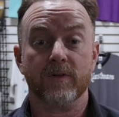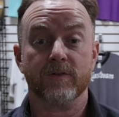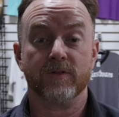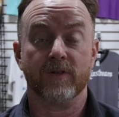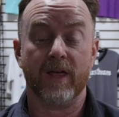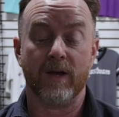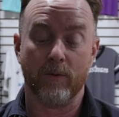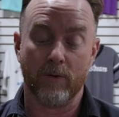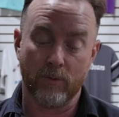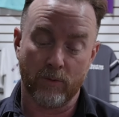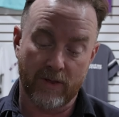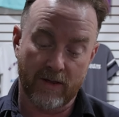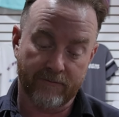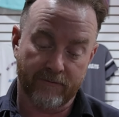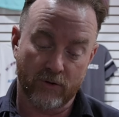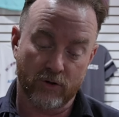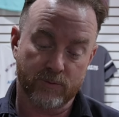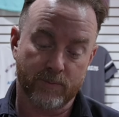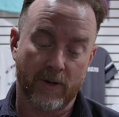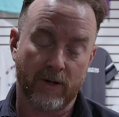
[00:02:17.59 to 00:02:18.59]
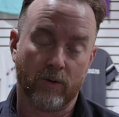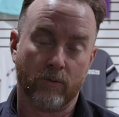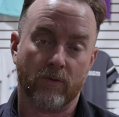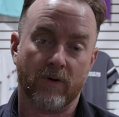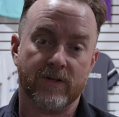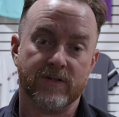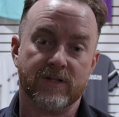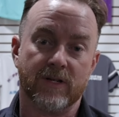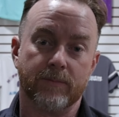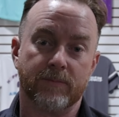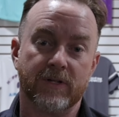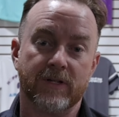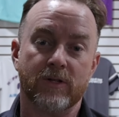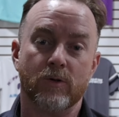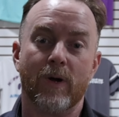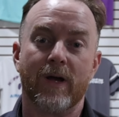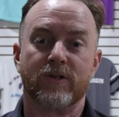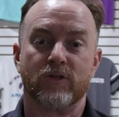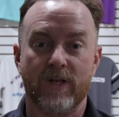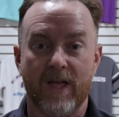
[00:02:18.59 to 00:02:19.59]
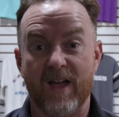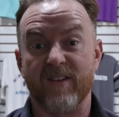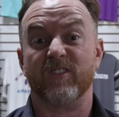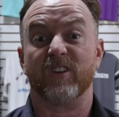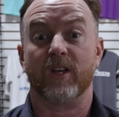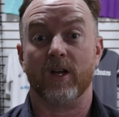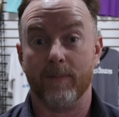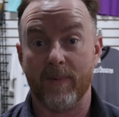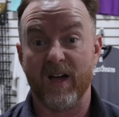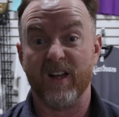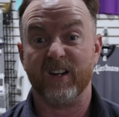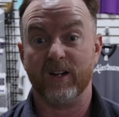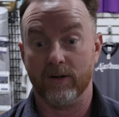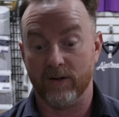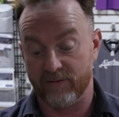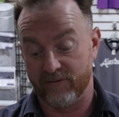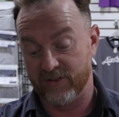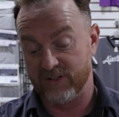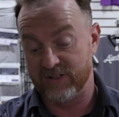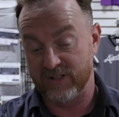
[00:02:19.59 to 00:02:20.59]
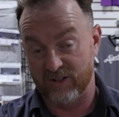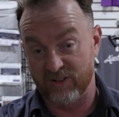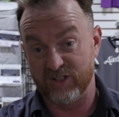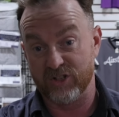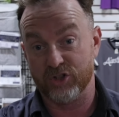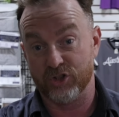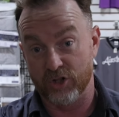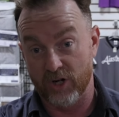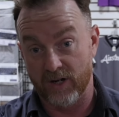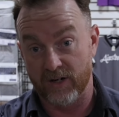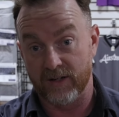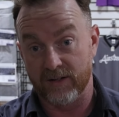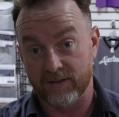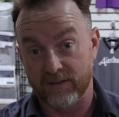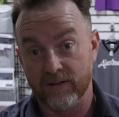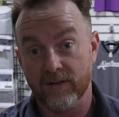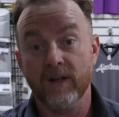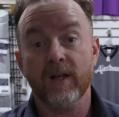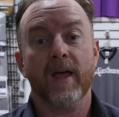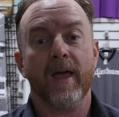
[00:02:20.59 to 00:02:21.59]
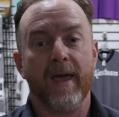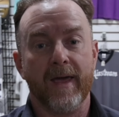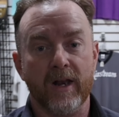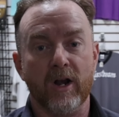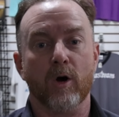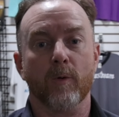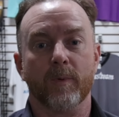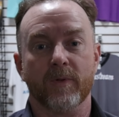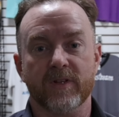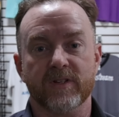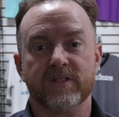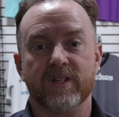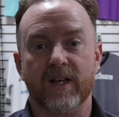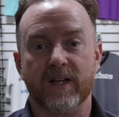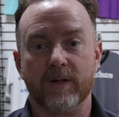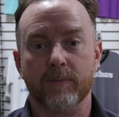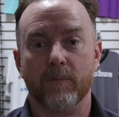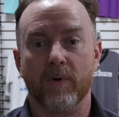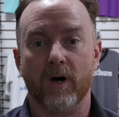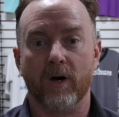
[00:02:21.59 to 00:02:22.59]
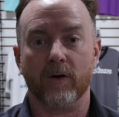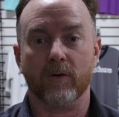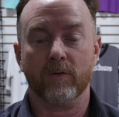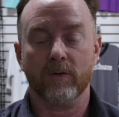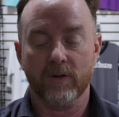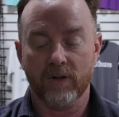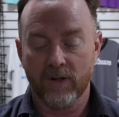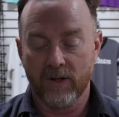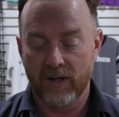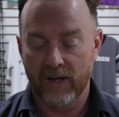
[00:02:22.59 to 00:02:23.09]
so that way when that first bottle runs empty, you actually have to come out here and physically shut it and open the second bottle.